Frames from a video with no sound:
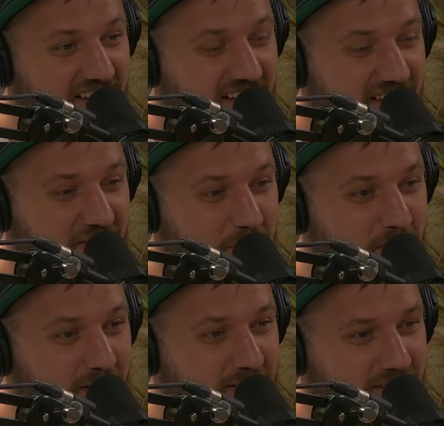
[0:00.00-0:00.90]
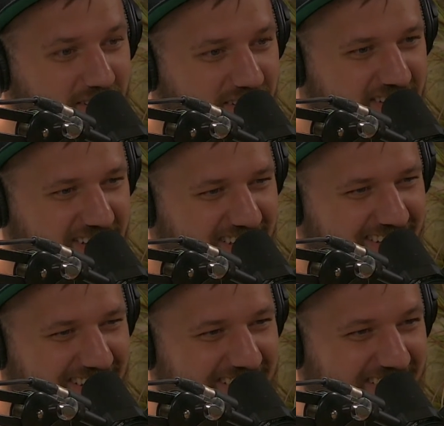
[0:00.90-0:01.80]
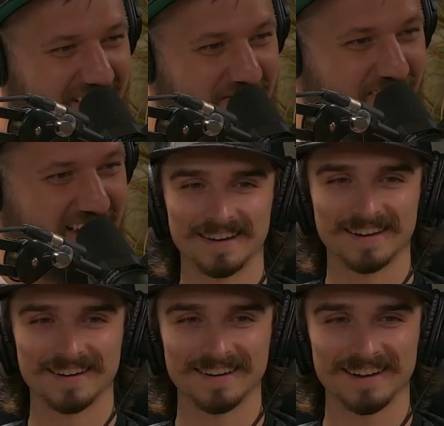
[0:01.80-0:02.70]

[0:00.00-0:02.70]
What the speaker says: hey there, partner. You got a flat tire.